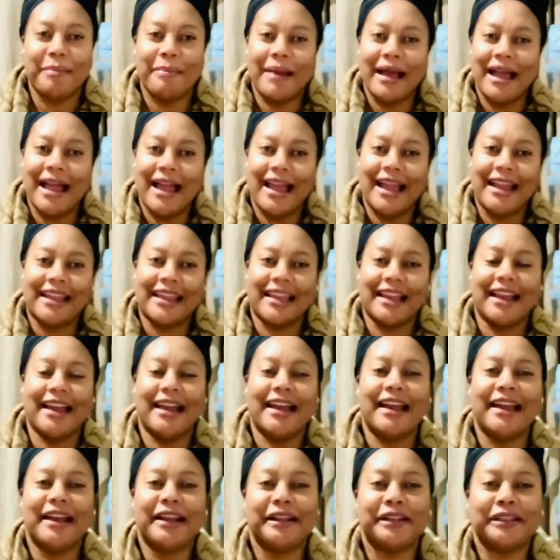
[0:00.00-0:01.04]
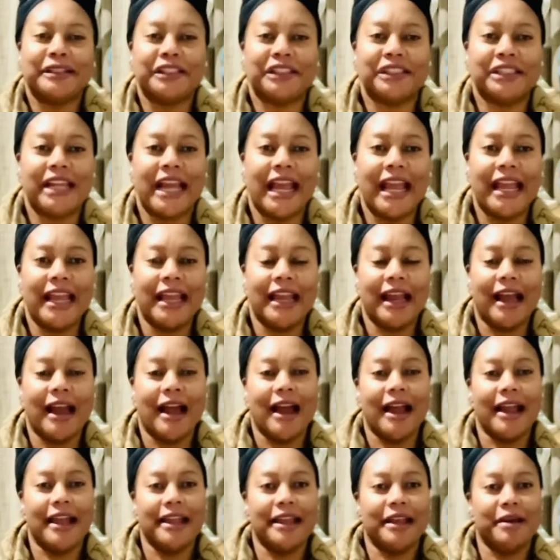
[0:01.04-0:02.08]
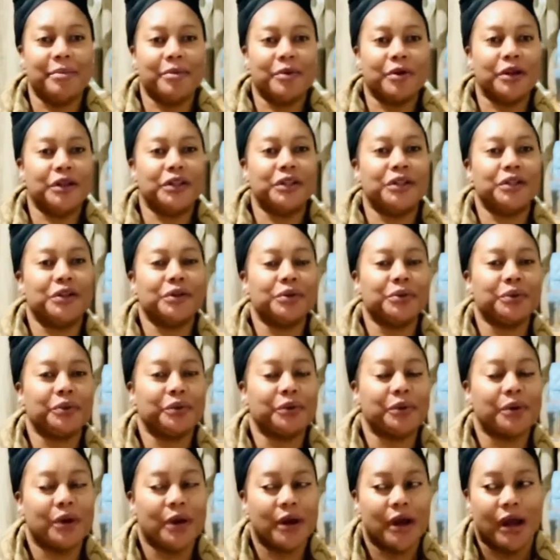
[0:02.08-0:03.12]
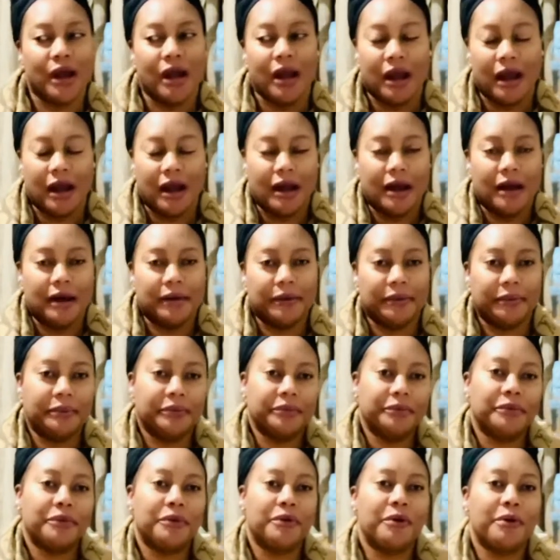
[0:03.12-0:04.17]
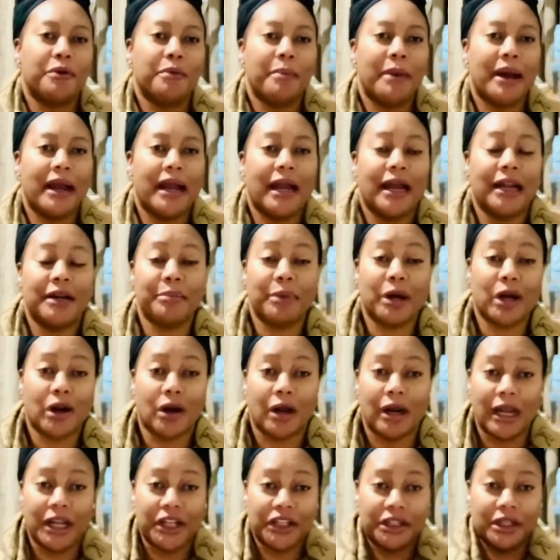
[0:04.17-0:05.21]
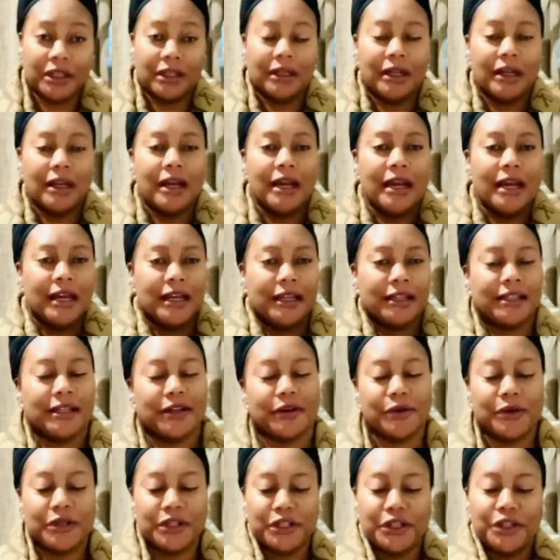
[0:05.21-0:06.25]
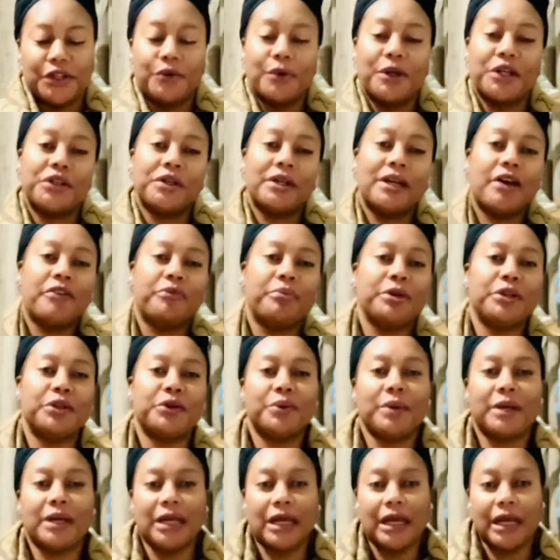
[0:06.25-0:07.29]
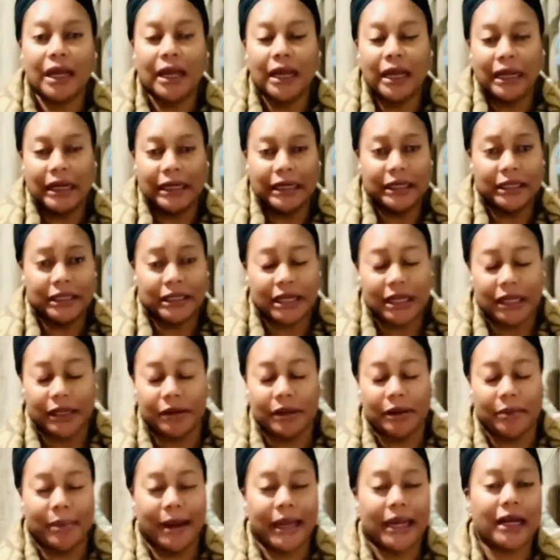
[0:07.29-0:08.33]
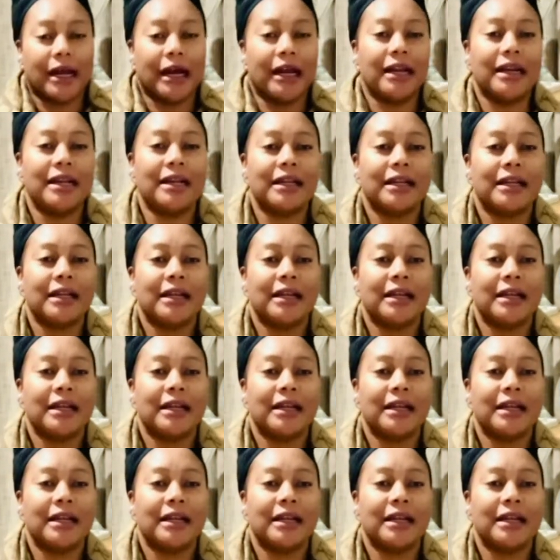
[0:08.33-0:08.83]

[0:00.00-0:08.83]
back and today I am going to do my handbag collection. It's a continuation I've been doing in by color,